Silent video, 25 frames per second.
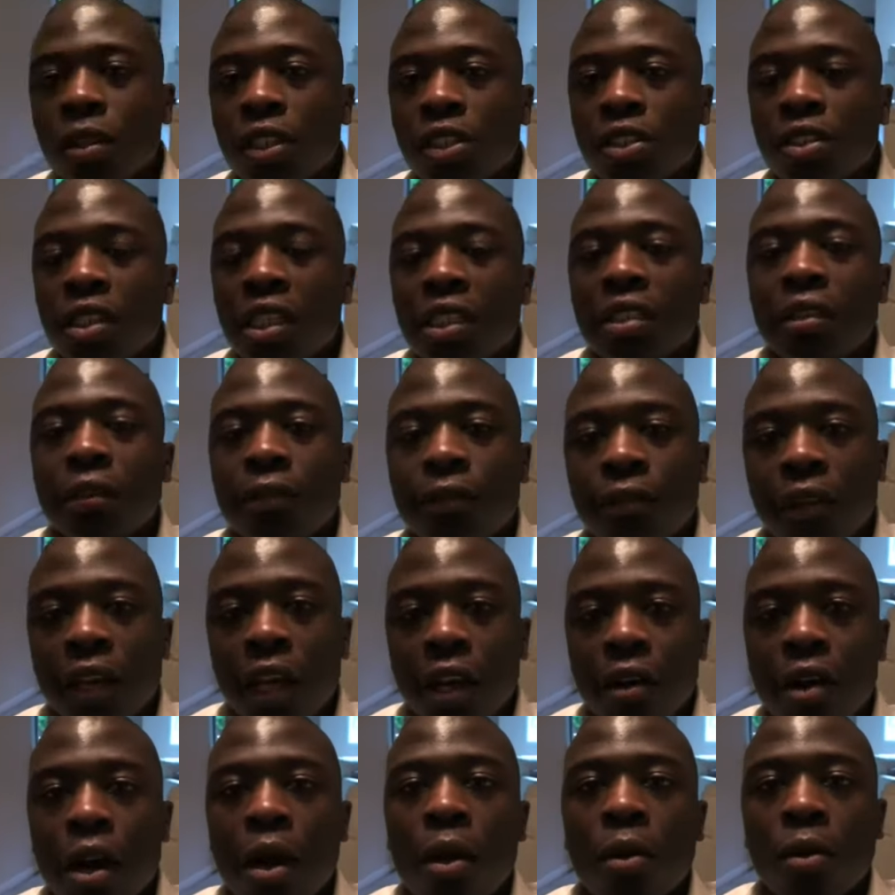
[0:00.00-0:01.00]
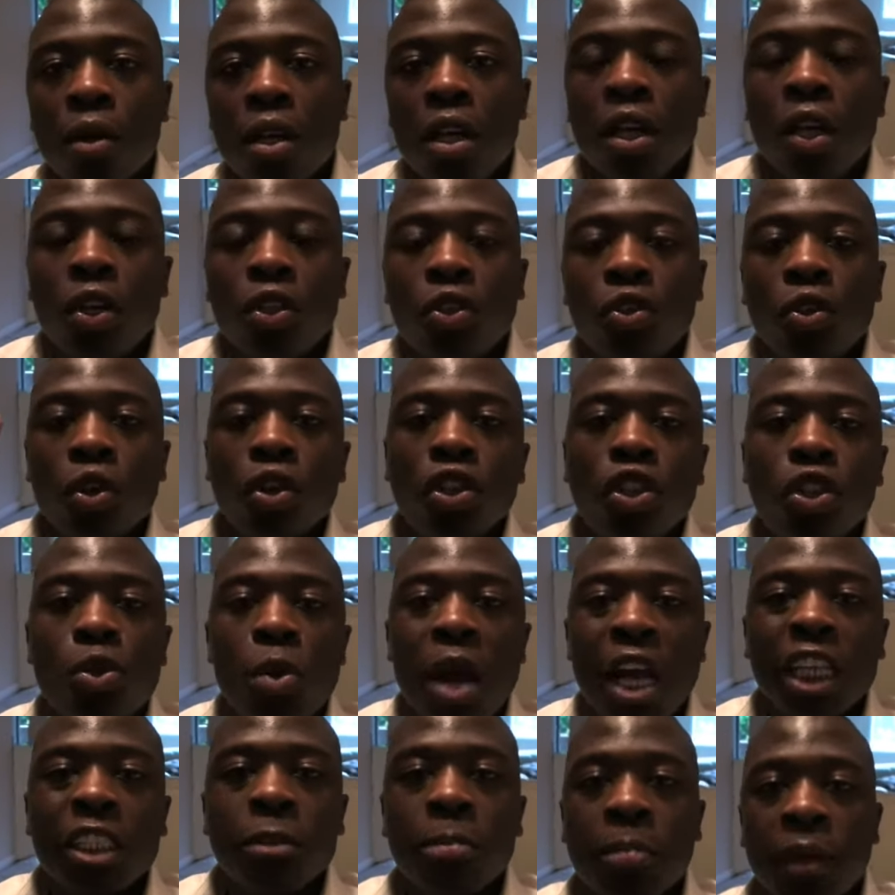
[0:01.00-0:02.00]
is you need to figure out your
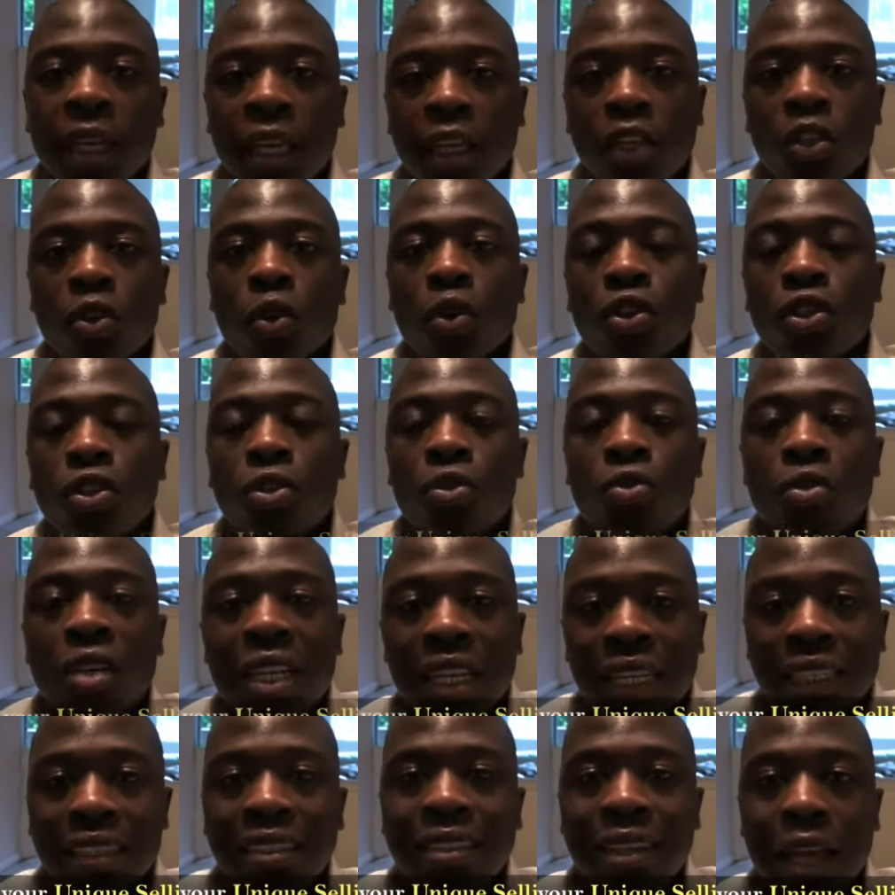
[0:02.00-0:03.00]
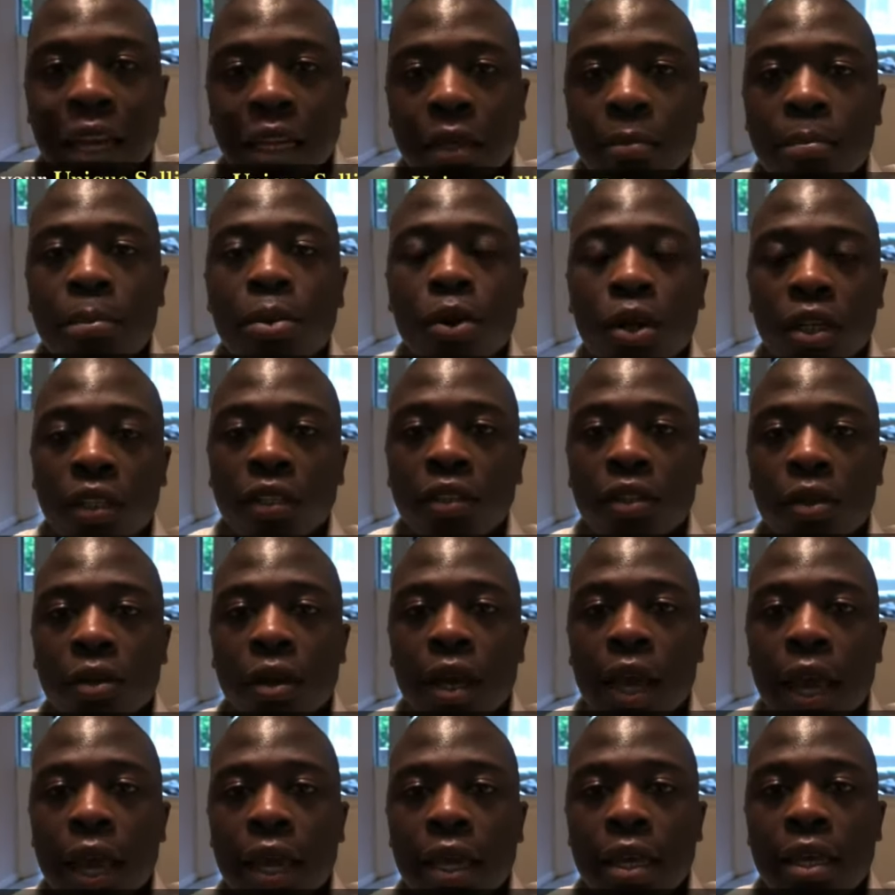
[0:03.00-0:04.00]
USP, your unique selling point,
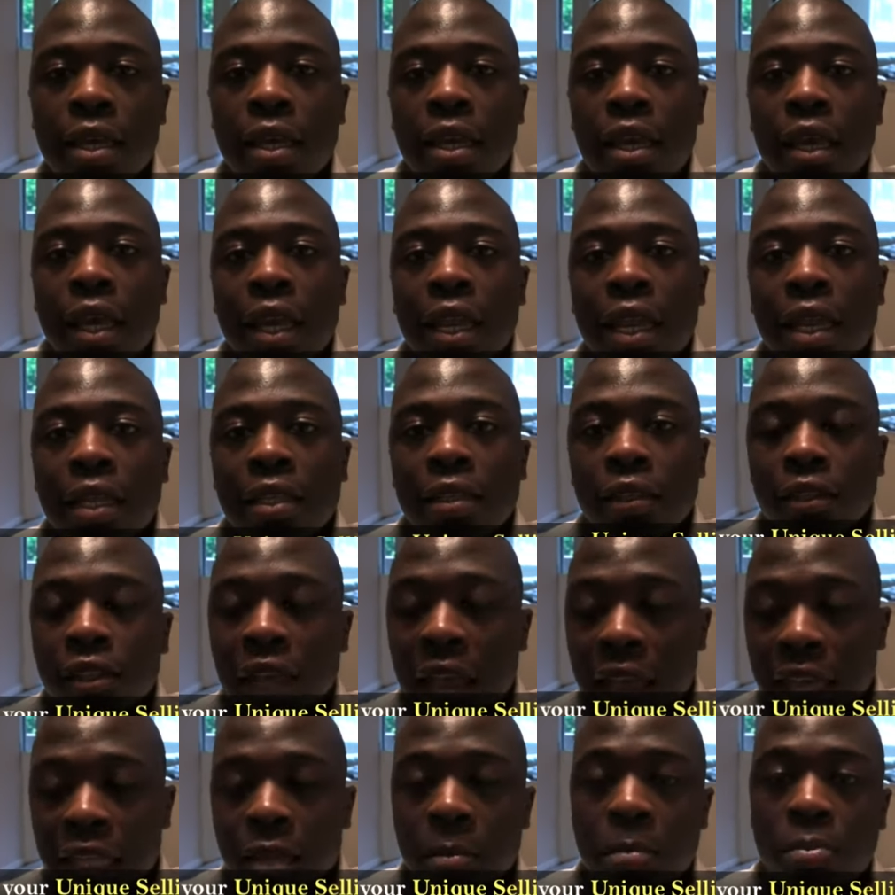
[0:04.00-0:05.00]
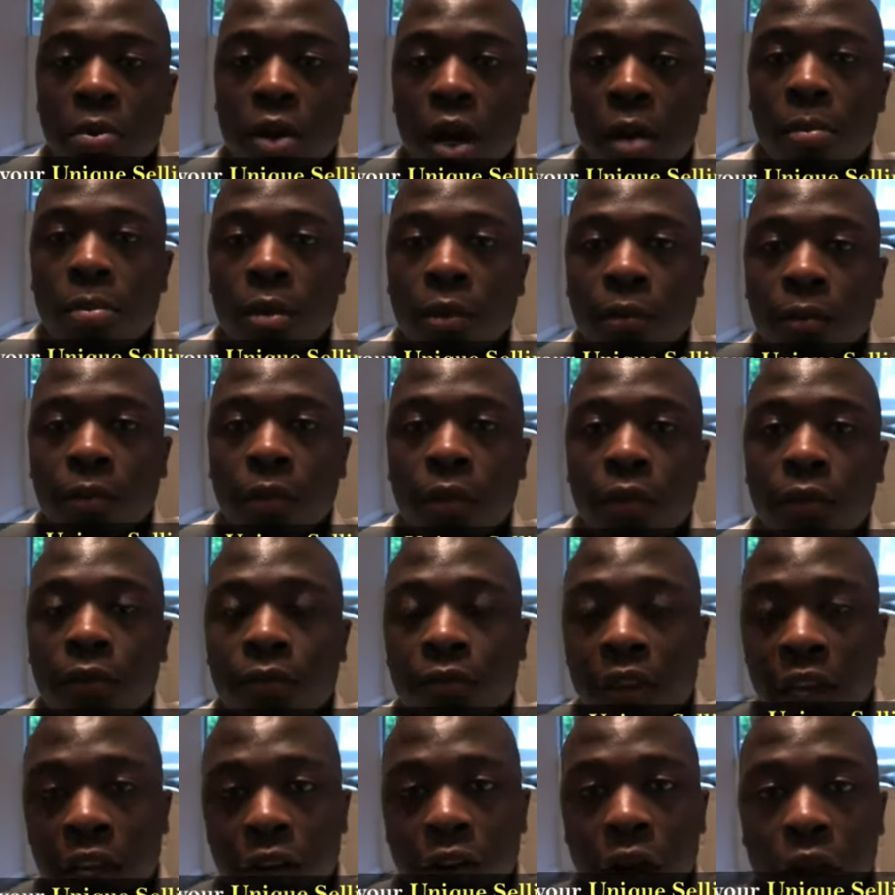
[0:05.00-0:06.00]
okay? You need to take the problem,
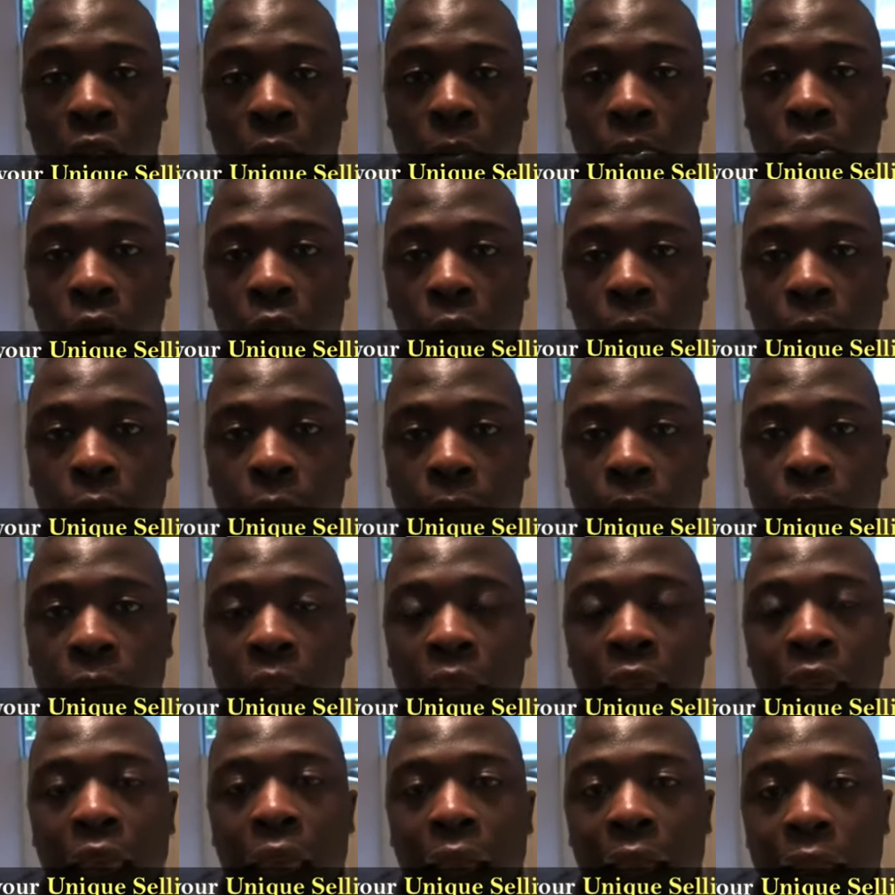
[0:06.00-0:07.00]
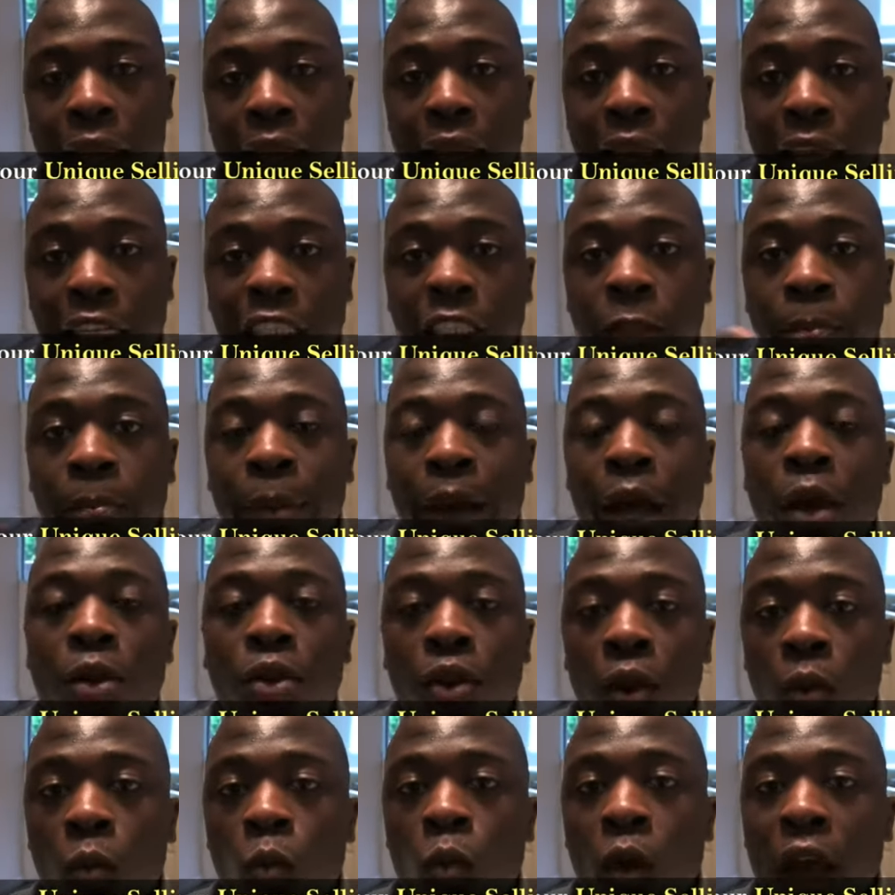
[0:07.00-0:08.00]
figure out the problem, and
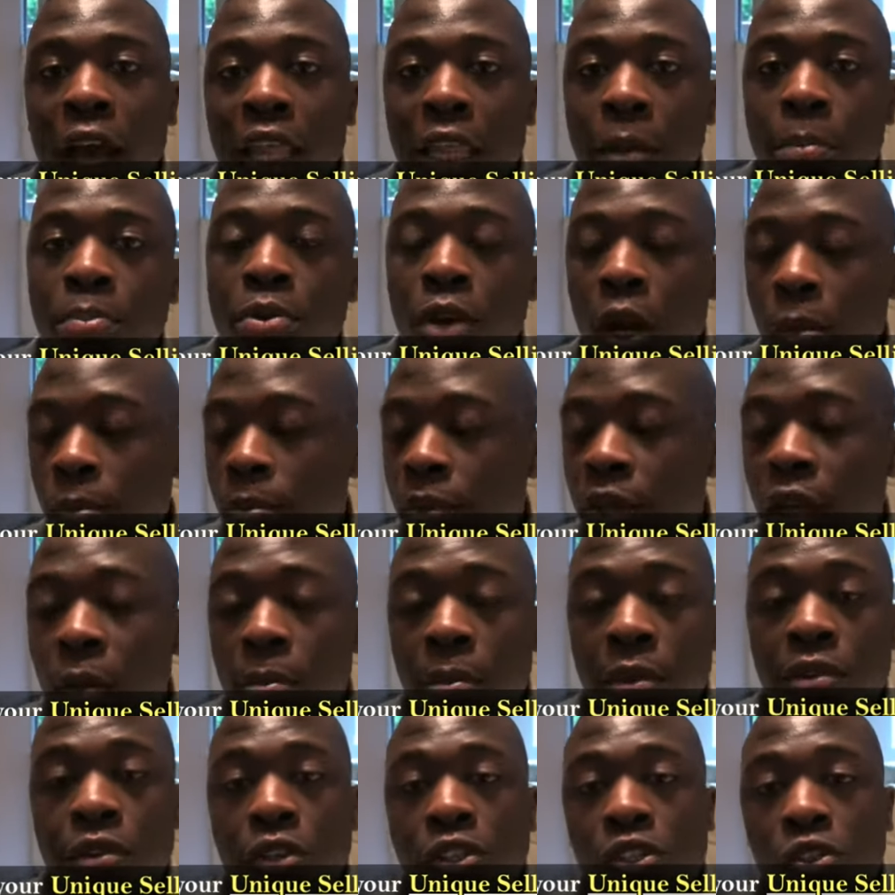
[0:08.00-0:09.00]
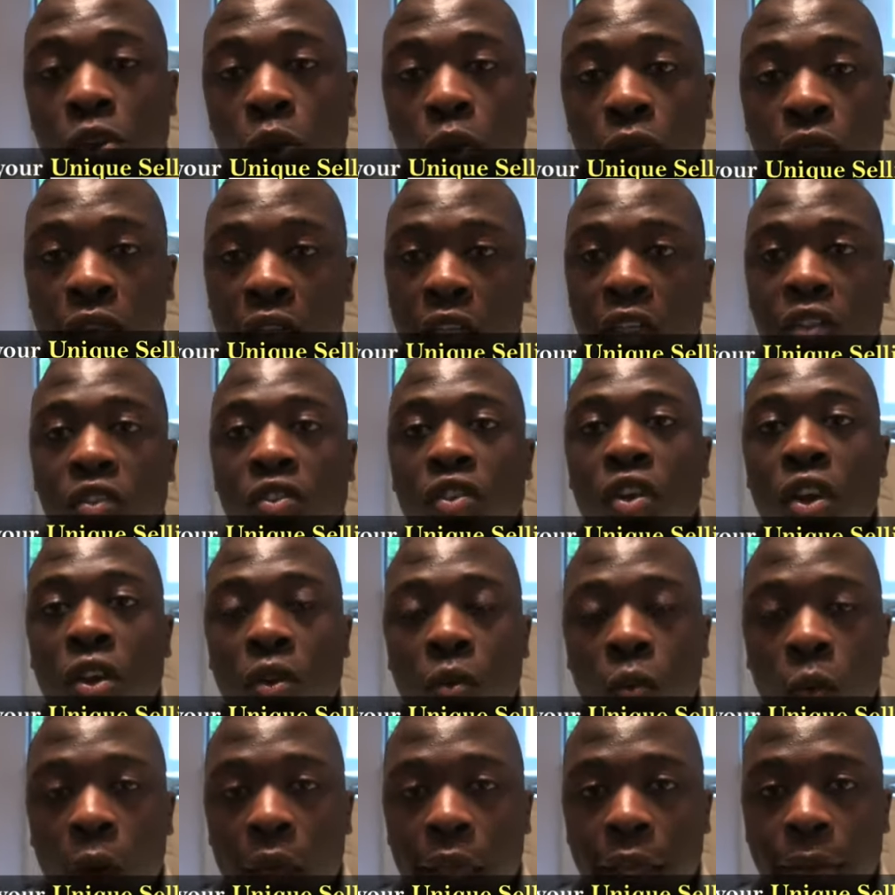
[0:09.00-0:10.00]
expound on why the problem can be resolved in a
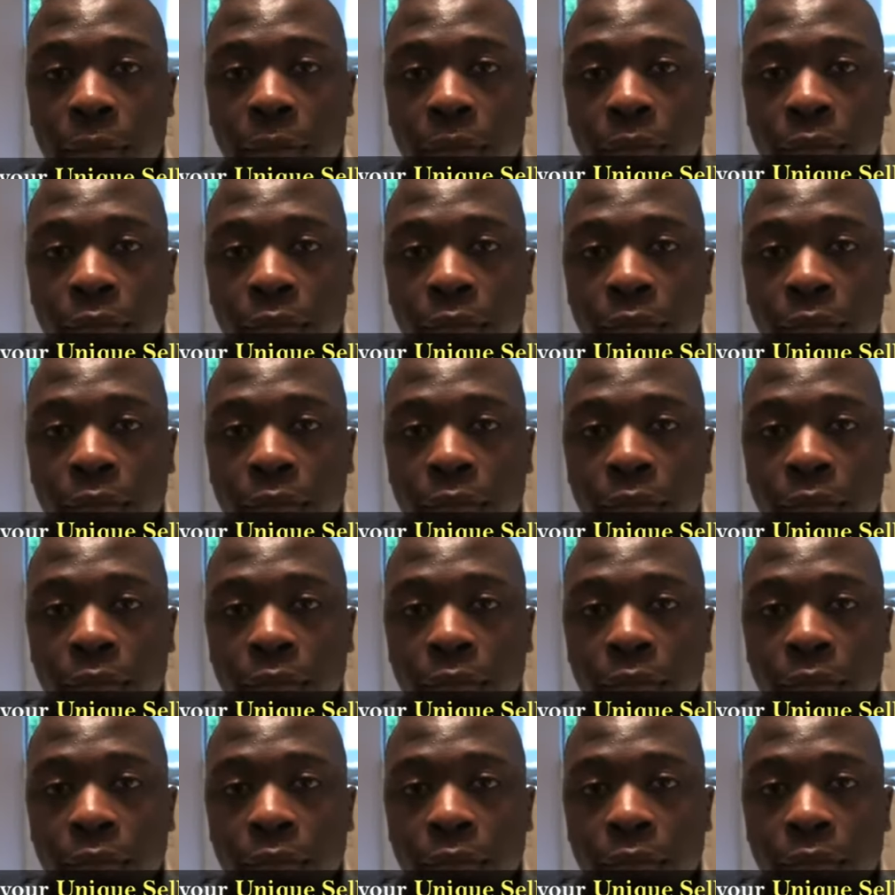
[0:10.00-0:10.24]
certain way.